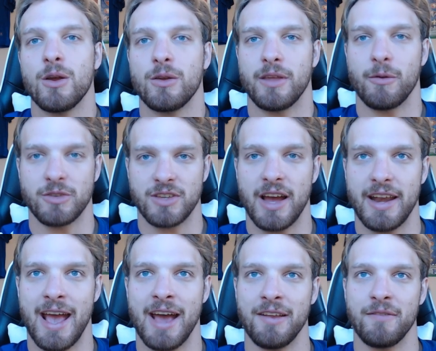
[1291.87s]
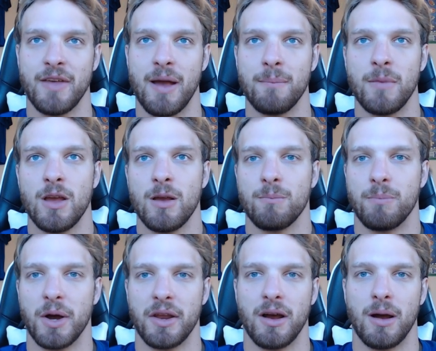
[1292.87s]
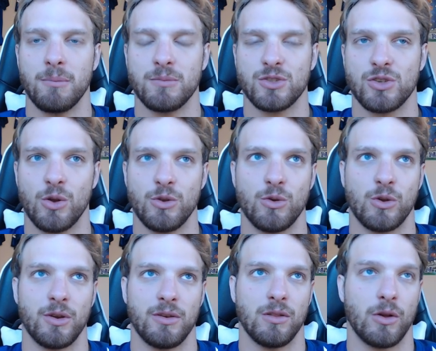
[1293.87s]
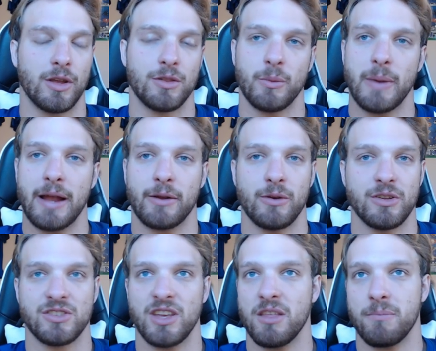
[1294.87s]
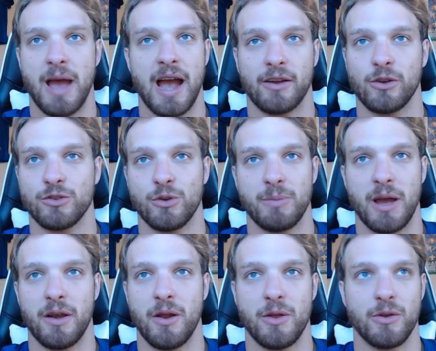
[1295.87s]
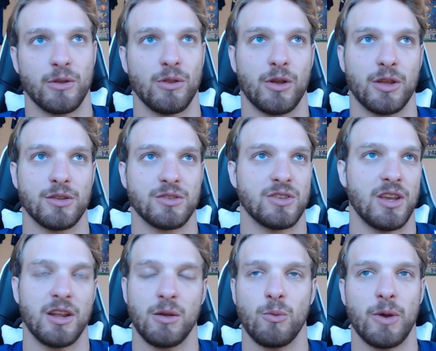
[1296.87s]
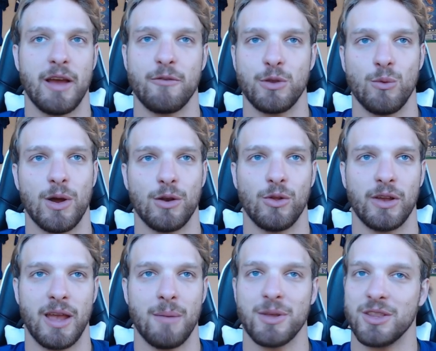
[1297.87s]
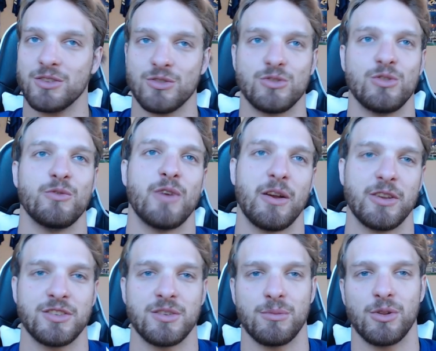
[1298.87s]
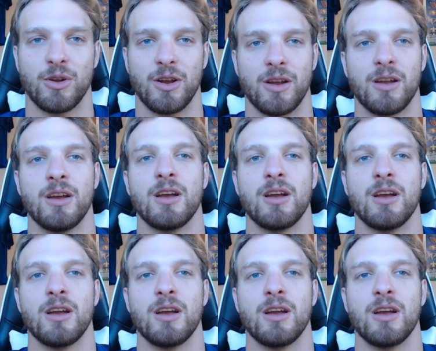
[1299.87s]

They reside ahead of them. But so you could look at the record and say the Packers are better. You could look at the seeding, whatever you want to look at. But these are two very similar